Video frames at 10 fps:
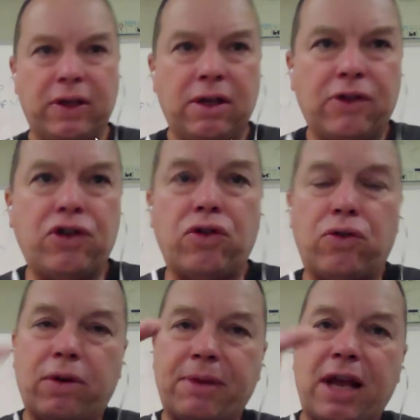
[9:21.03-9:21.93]
So,
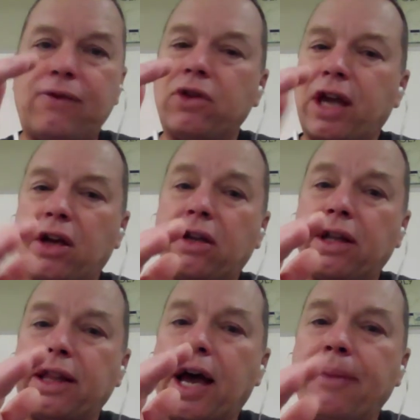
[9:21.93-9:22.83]
I'm going to have you
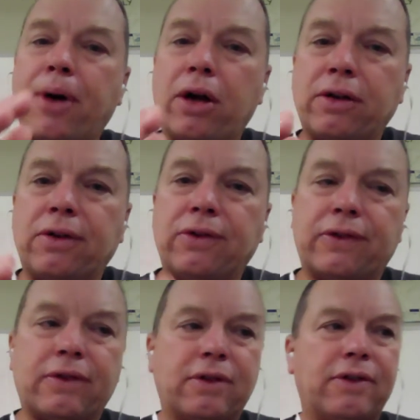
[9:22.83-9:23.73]
calculate the
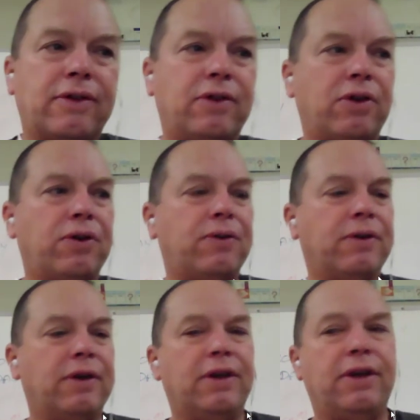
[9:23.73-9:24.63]
hypotenuse. So,
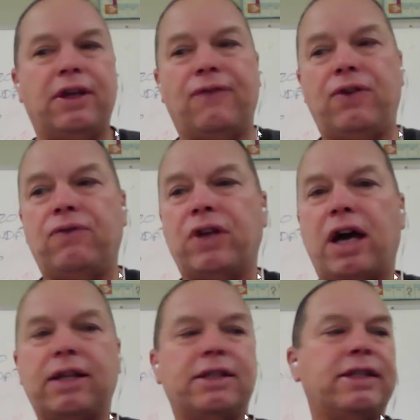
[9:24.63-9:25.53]
if you've
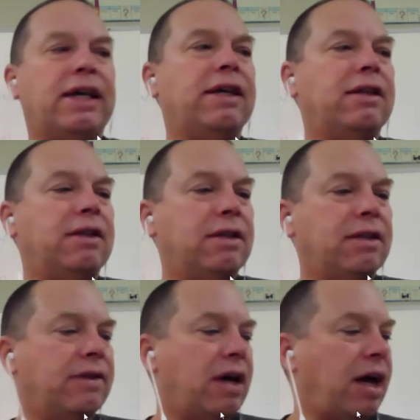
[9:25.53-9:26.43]
not done
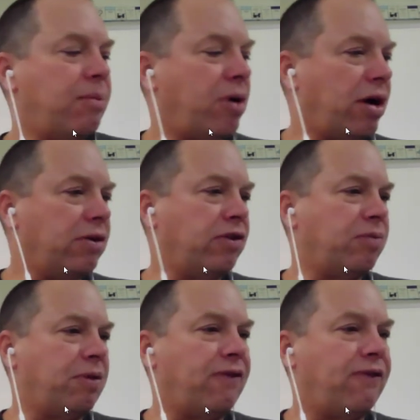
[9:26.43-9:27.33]
the hypotenuse
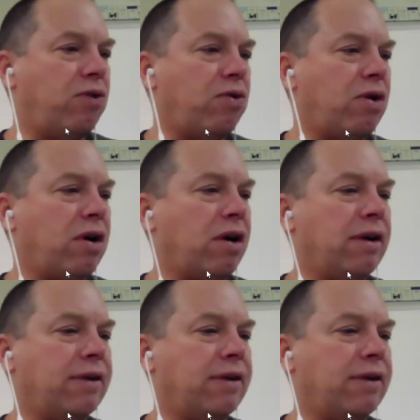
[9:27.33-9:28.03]
before,